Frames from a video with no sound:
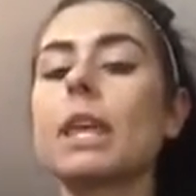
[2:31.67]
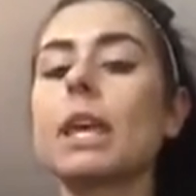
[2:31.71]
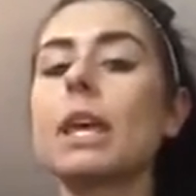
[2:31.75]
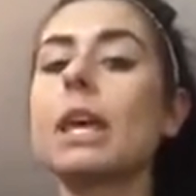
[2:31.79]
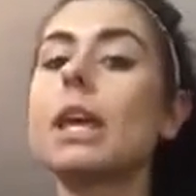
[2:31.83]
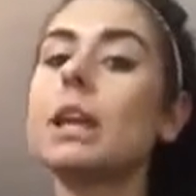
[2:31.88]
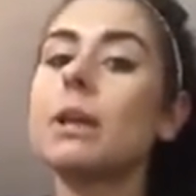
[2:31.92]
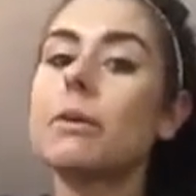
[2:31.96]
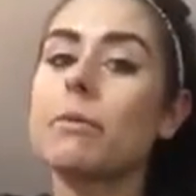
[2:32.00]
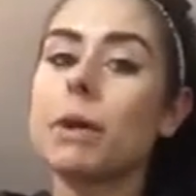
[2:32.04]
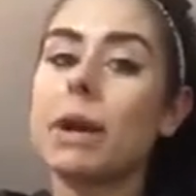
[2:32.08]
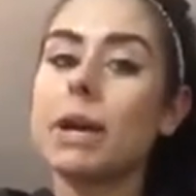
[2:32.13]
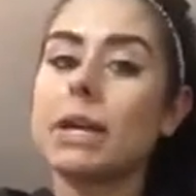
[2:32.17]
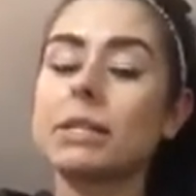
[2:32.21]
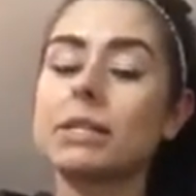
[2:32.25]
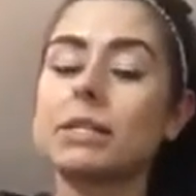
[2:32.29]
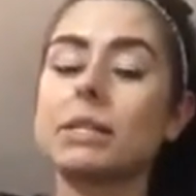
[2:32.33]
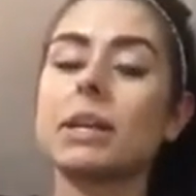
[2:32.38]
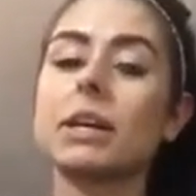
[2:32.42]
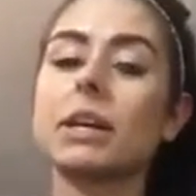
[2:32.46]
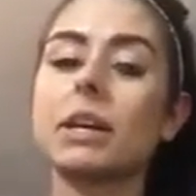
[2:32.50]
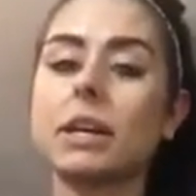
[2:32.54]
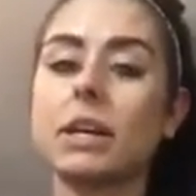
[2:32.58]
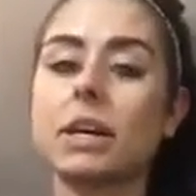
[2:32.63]

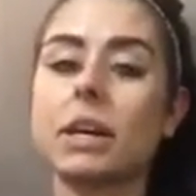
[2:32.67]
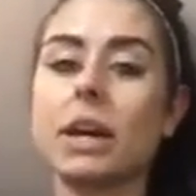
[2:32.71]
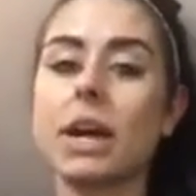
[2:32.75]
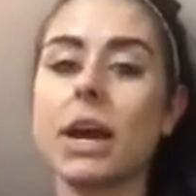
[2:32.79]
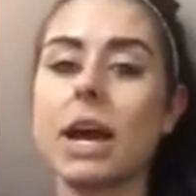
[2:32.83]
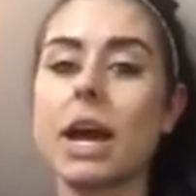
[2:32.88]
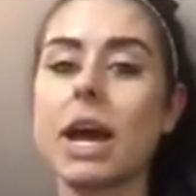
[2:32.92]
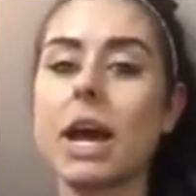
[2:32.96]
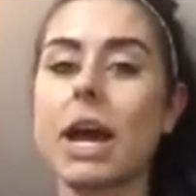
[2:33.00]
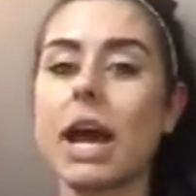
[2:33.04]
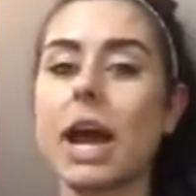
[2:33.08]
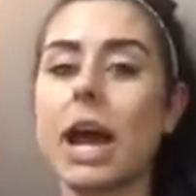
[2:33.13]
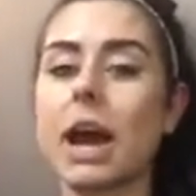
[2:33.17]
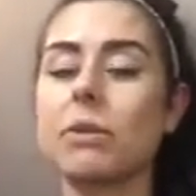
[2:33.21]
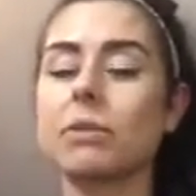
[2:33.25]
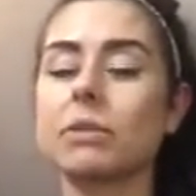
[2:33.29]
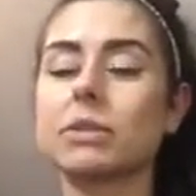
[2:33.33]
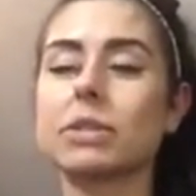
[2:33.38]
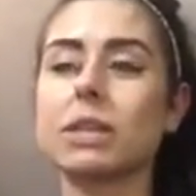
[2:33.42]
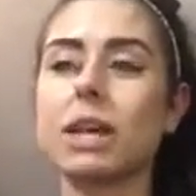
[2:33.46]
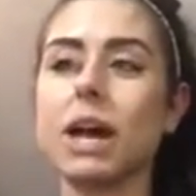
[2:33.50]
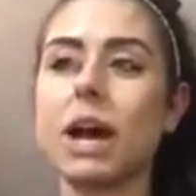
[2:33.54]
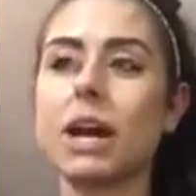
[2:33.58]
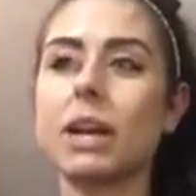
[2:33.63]
anyways, I
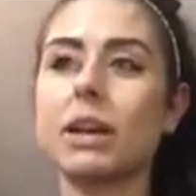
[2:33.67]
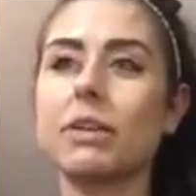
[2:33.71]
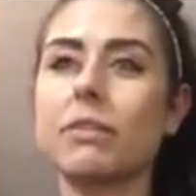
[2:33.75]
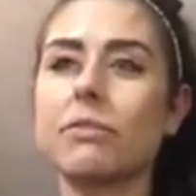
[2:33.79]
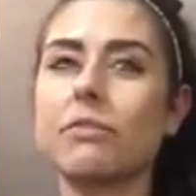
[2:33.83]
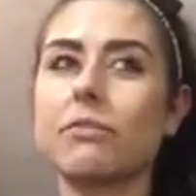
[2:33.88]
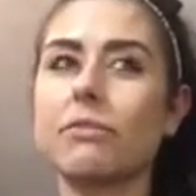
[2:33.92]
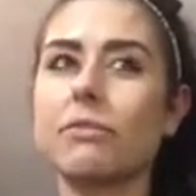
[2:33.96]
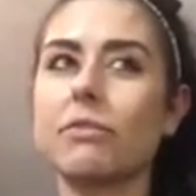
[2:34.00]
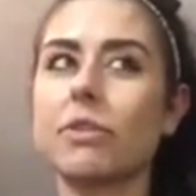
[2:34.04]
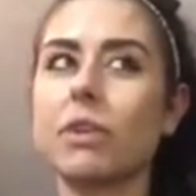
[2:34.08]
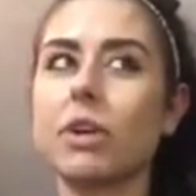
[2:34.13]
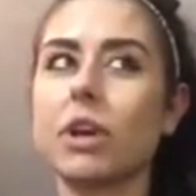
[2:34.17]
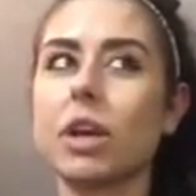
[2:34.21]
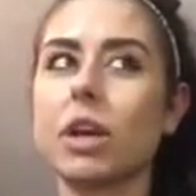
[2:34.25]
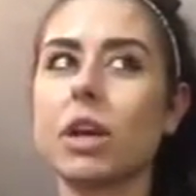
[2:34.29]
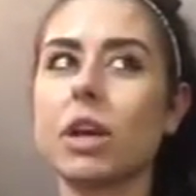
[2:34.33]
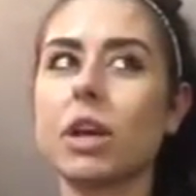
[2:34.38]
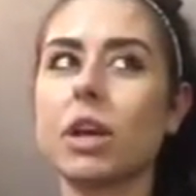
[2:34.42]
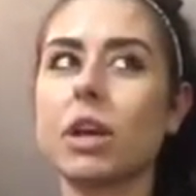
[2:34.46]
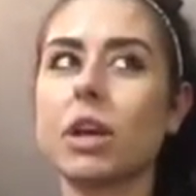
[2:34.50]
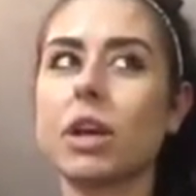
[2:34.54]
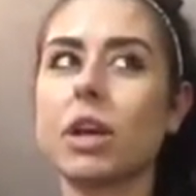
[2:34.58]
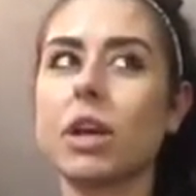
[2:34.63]
was kind of
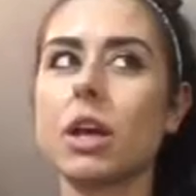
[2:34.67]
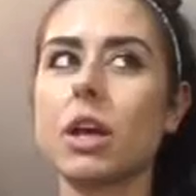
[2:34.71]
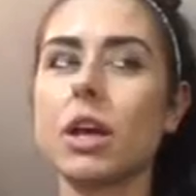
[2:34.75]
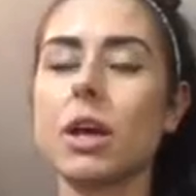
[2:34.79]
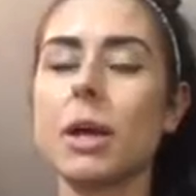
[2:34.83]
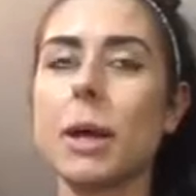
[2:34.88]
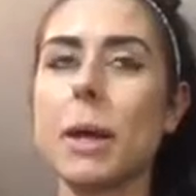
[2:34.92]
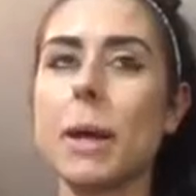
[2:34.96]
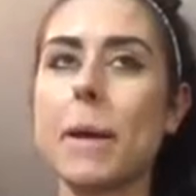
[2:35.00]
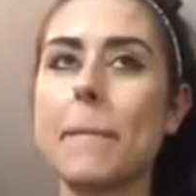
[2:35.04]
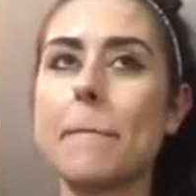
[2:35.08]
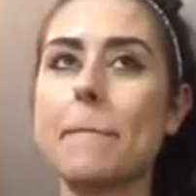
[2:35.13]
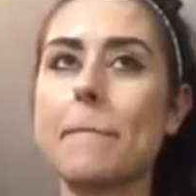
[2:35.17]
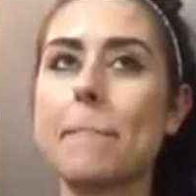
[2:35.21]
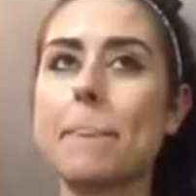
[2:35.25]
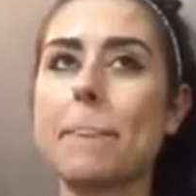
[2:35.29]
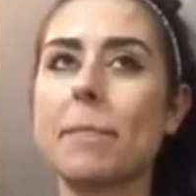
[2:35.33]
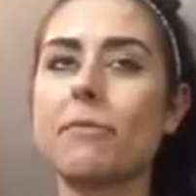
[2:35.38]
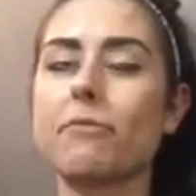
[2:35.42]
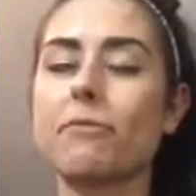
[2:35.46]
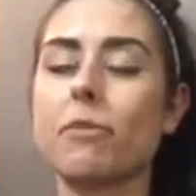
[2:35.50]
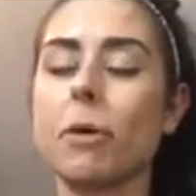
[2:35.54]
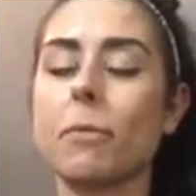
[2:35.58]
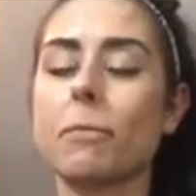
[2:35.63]

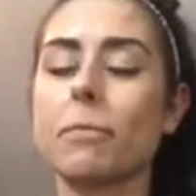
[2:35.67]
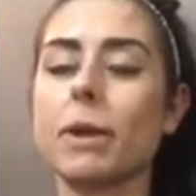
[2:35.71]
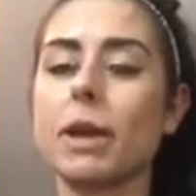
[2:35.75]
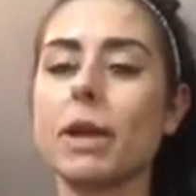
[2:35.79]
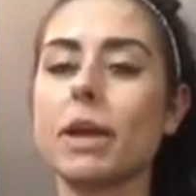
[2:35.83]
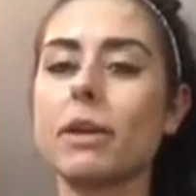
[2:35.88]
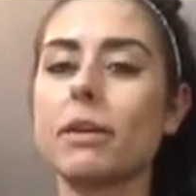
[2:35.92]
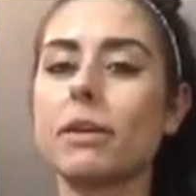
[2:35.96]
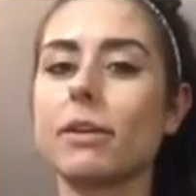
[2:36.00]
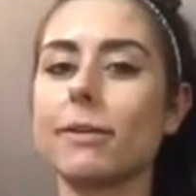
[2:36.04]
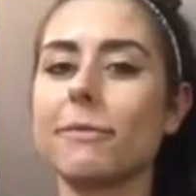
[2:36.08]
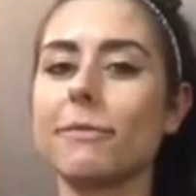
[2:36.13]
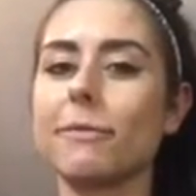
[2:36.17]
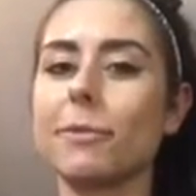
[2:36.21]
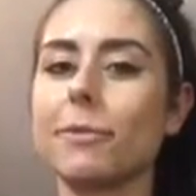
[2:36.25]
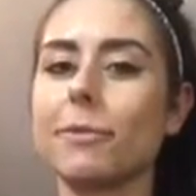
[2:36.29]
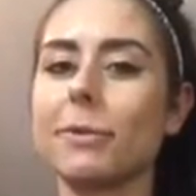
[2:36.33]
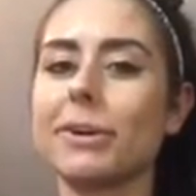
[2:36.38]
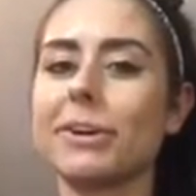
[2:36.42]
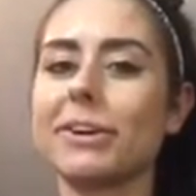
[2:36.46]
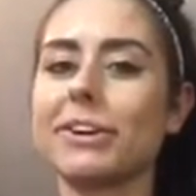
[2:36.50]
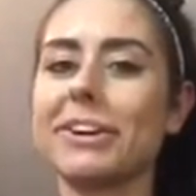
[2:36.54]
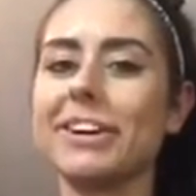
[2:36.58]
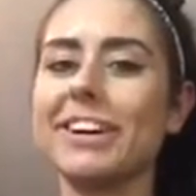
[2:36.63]
frumpy, if you
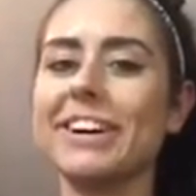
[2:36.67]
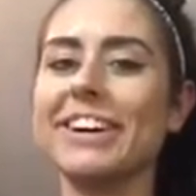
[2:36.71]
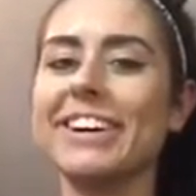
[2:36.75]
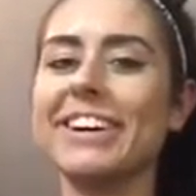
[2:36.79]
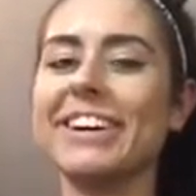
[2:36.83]
will.